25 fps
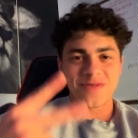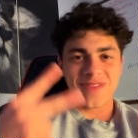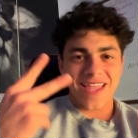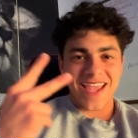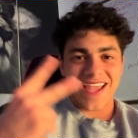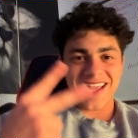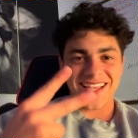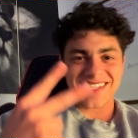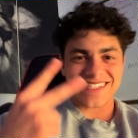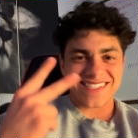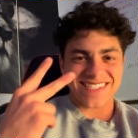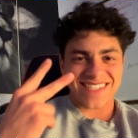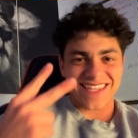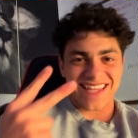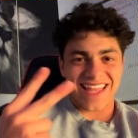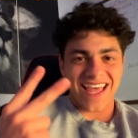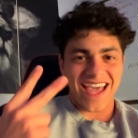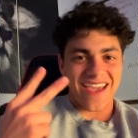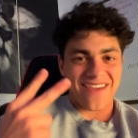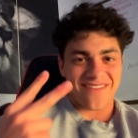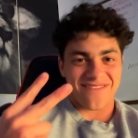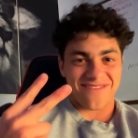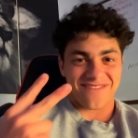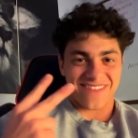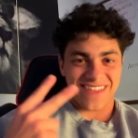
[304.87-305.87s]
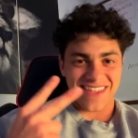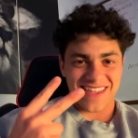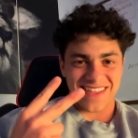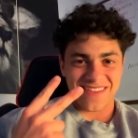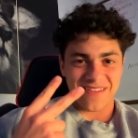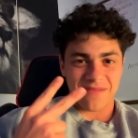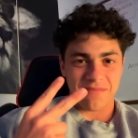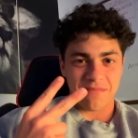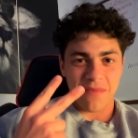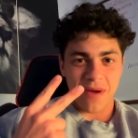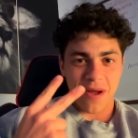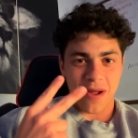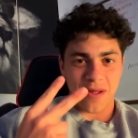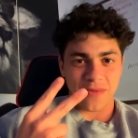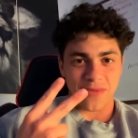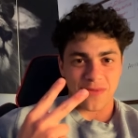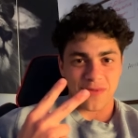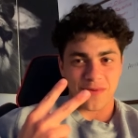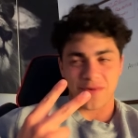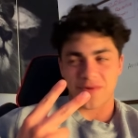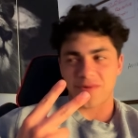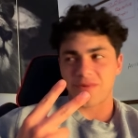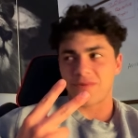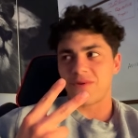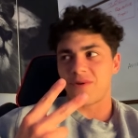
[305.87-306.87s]
days left in the month,
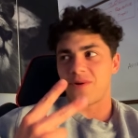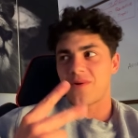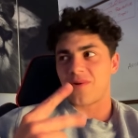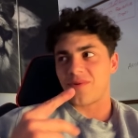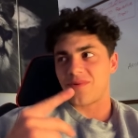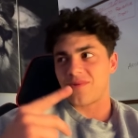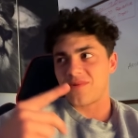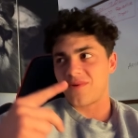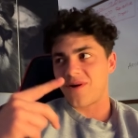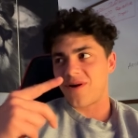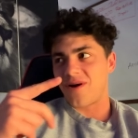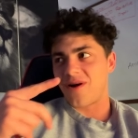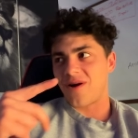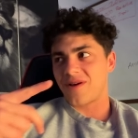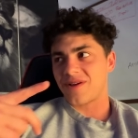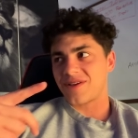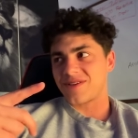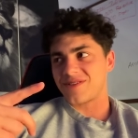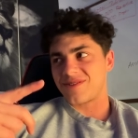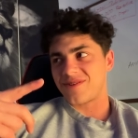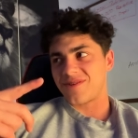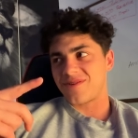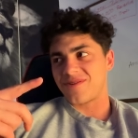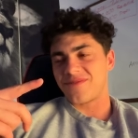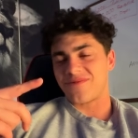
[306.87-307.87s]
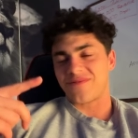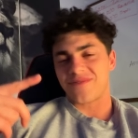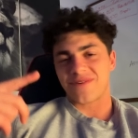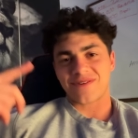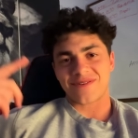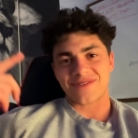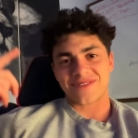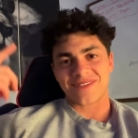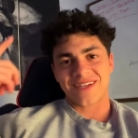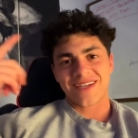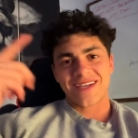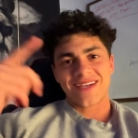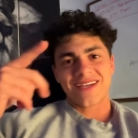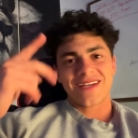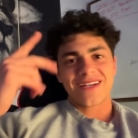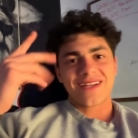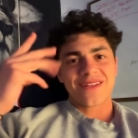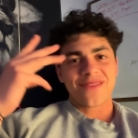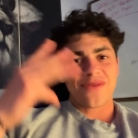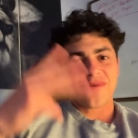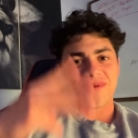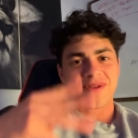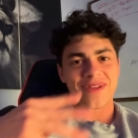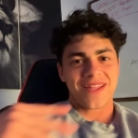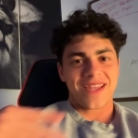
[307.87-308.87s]
or no, August 31st,
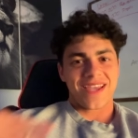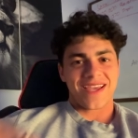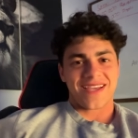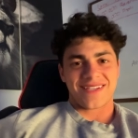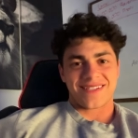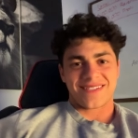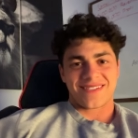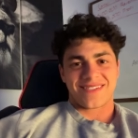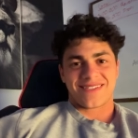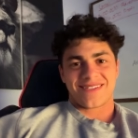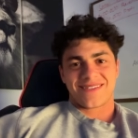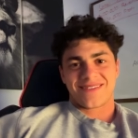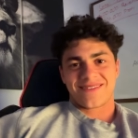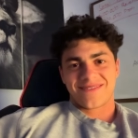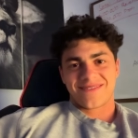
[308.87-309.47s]
three days.